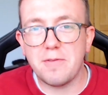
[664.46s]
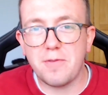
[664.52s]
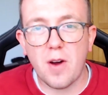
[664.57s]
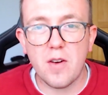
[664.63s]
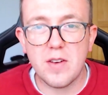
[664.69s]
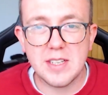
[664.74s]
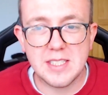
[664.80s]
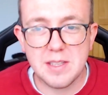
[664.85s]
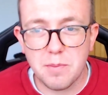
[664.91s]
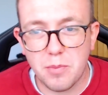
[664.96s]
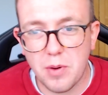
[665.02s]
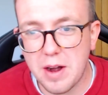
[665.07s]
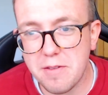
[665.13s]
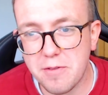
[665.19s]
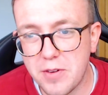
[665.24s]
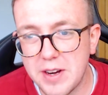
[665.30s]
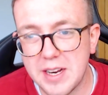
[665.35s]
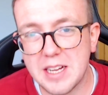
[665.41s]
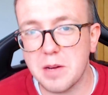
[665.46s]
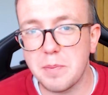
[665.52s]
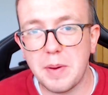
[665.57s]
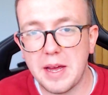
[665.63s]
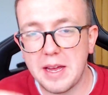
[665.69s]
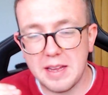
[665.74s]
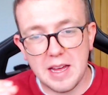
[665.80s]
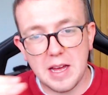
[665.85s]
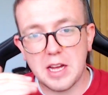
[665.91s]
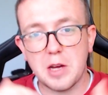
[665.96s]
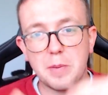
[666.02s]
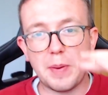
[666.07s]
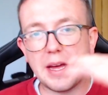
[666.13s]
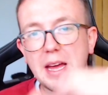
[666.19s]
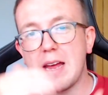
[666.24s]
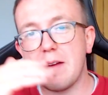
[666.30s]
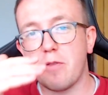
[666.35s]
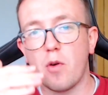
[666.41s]
Forest and Brentford, it could be it could
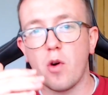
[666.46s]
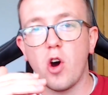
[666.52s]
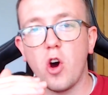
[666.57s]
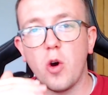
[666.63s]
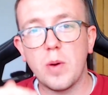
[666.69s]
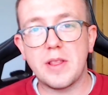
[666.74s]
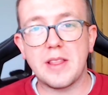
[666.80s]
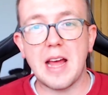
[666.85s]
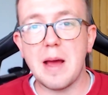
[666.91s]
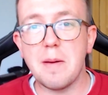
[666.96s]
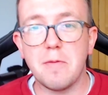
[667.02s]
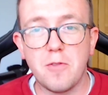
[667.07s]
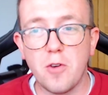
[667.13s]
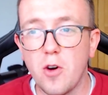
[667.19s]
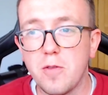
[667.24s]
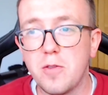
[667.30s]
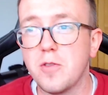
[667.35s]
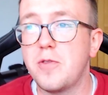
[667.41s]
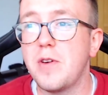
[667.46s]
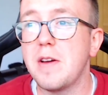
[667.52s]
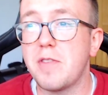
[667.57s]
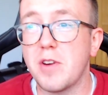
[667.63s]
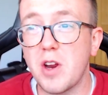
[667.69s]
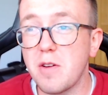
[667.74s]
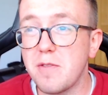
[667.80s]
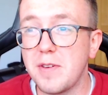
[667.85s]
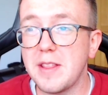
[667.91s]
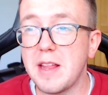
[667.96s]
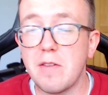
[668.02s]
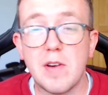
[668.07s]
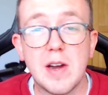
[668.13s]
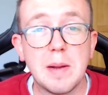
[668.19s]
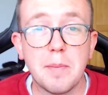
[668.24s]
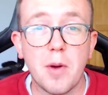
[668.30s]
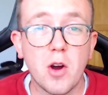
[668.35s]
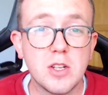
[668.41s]
be either or with them, fourth or fifth. I don't think they
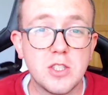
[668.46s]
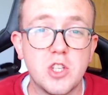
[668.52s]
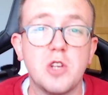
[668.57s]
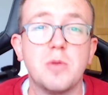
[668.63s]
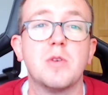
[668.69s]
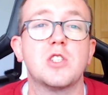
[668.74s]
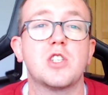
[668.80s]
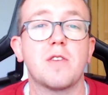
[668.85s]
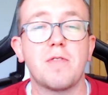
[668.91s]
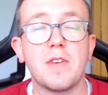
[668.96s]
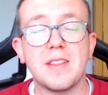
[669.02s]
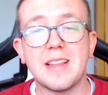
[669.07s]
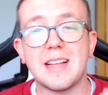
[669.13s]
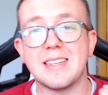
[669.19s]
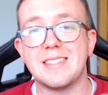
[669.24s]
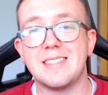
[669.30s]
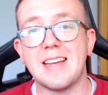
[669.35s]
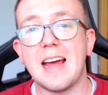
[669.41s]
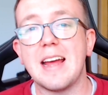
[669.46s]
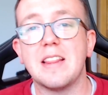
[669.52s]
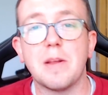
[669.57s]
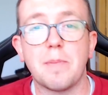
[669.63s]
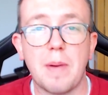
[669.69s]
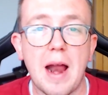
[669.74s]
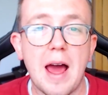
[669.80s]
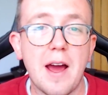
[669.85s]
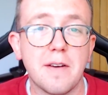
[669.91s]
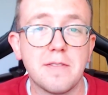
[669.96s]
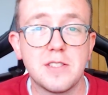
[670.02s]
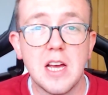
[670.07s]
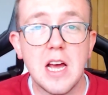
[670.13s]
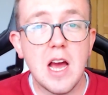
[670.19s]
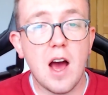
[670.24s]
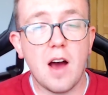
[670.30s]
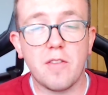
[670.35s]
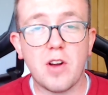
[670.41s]
really mind too much. I think they're set in the playoffs.
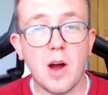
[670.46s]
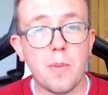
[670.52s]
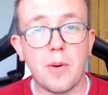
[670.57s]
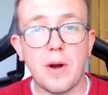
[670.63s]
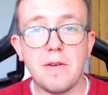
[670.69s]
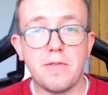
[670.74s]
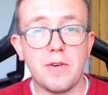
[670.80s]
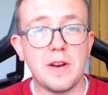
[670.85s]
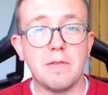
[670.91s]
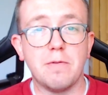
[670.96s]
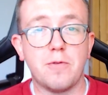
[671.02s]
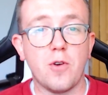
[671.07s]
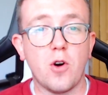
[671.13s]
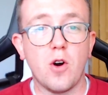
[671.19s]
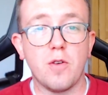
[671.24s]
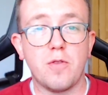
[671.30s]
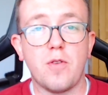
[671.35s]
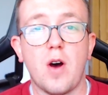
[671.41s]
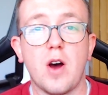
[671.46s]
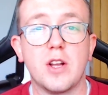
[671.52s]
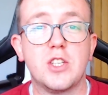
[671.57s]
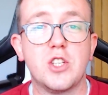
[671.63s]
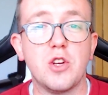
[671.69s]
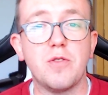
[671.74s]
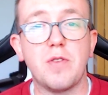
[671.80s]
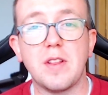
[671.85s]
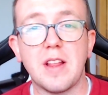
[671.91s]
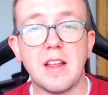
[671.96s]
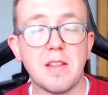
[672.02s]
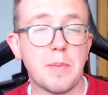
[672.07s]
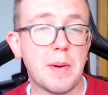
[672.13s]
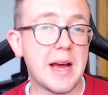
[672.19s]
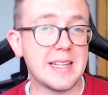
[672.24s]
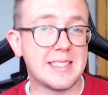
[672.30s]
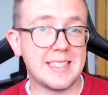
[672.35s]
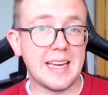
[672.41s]
I've got Brentford in fourth. I do think they're the
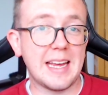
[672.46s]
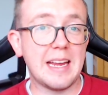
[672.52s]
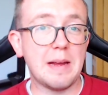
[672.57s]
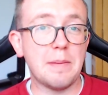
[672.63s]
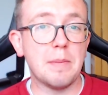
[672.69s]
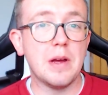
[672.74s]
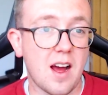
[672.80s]
better team.